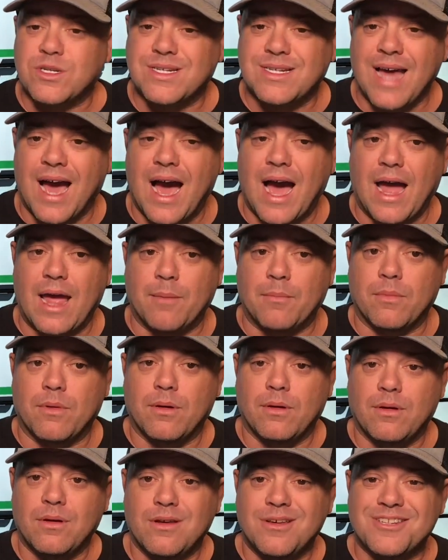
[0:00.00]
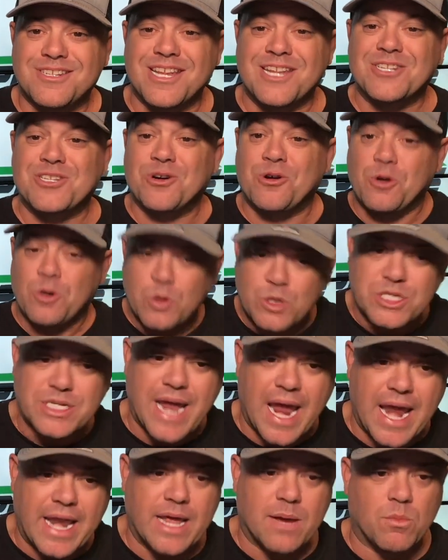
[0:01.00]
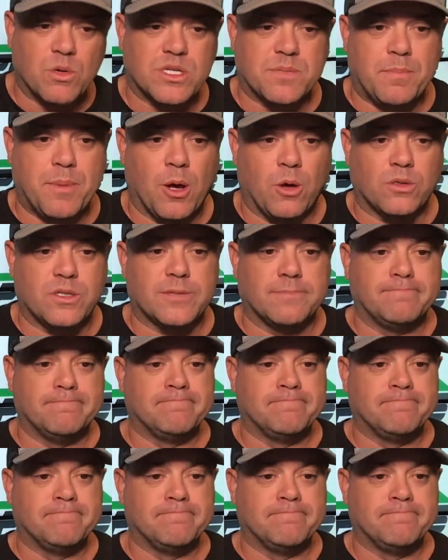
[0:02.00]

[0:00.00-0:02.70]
time since their new stadium was built.